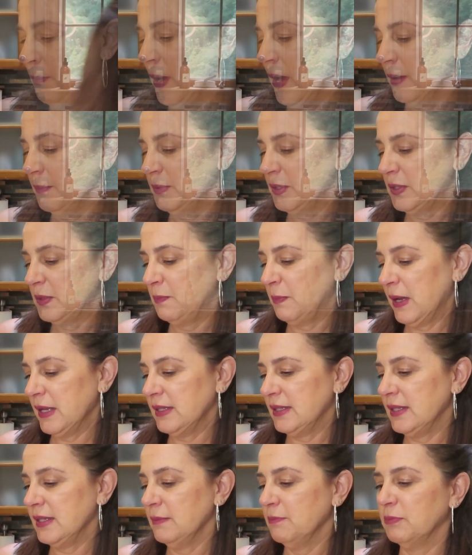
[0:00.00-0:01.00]
pub
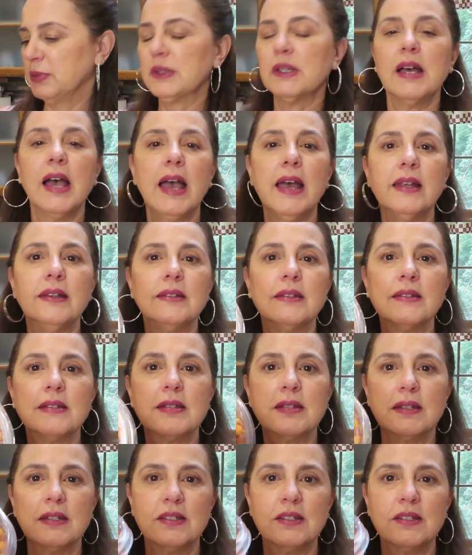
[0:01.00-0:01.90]
spicy blend.